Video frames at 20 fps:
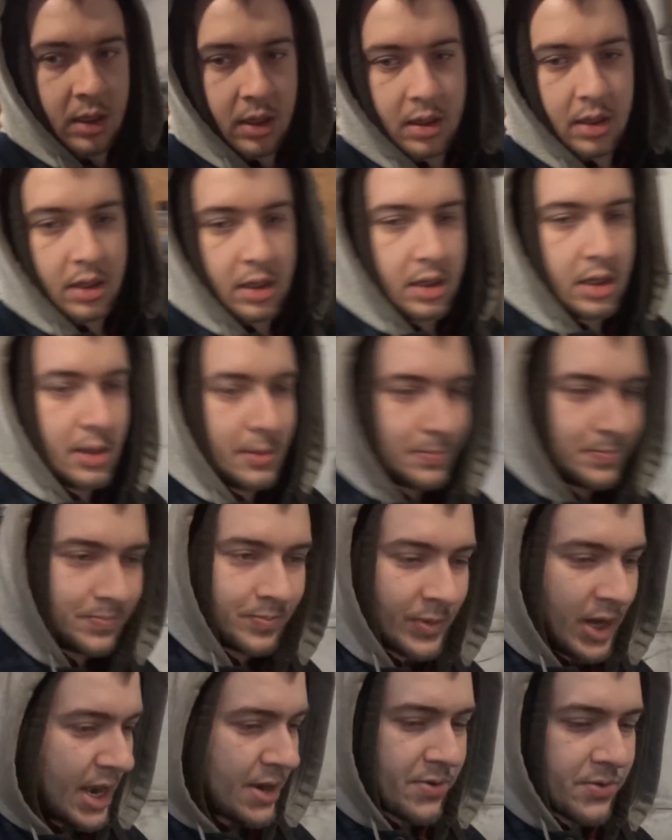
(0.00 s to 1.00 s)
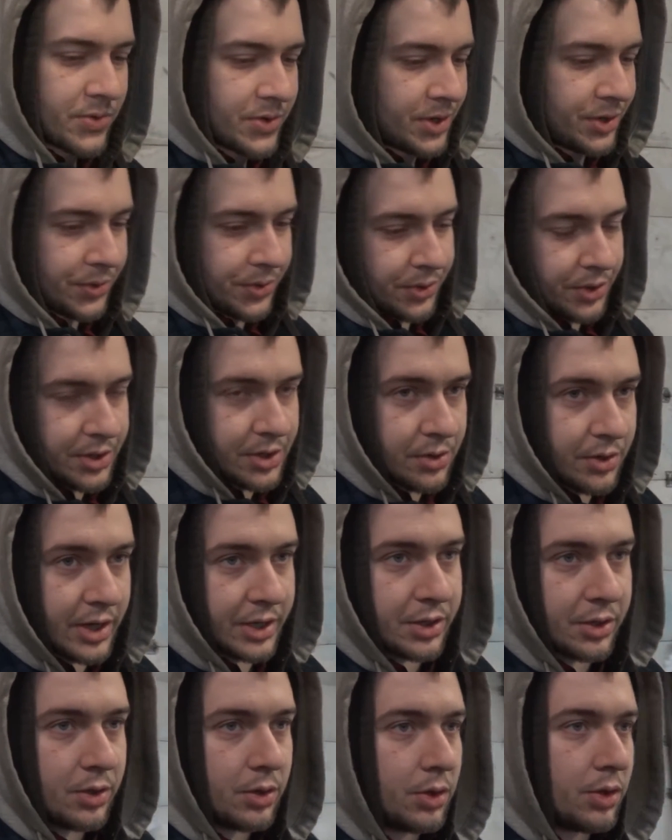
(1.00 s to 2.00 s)
I really don't like
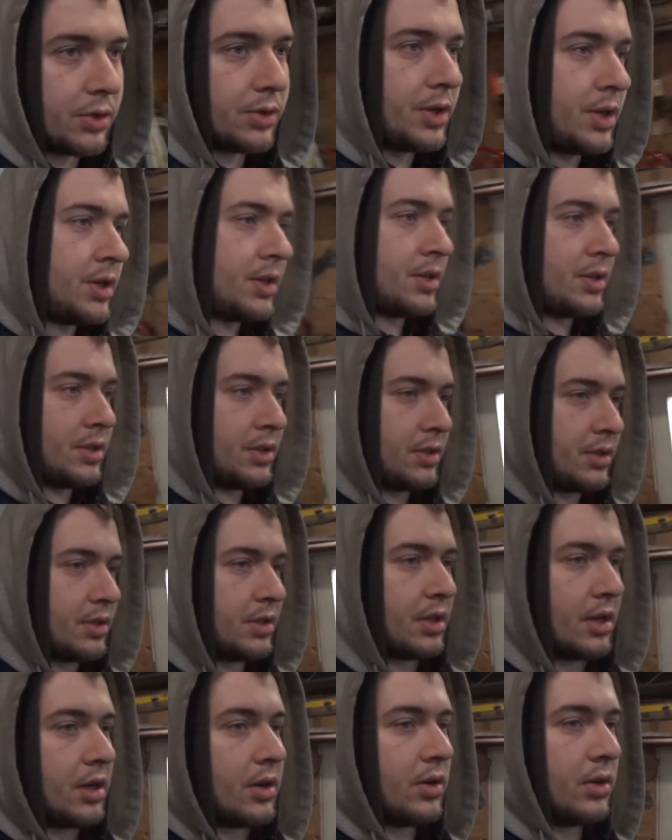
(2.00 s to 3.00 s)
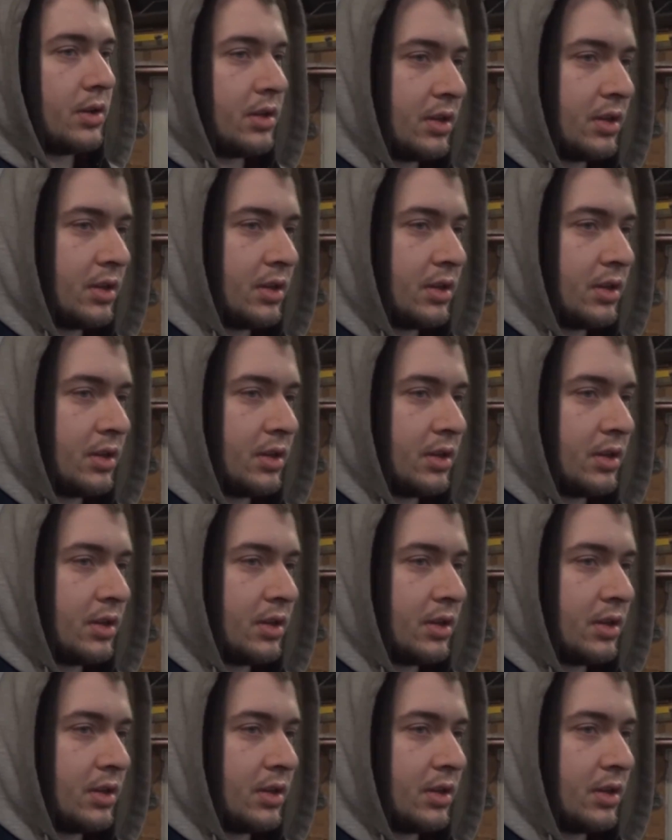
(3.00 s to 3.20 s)
the cold, so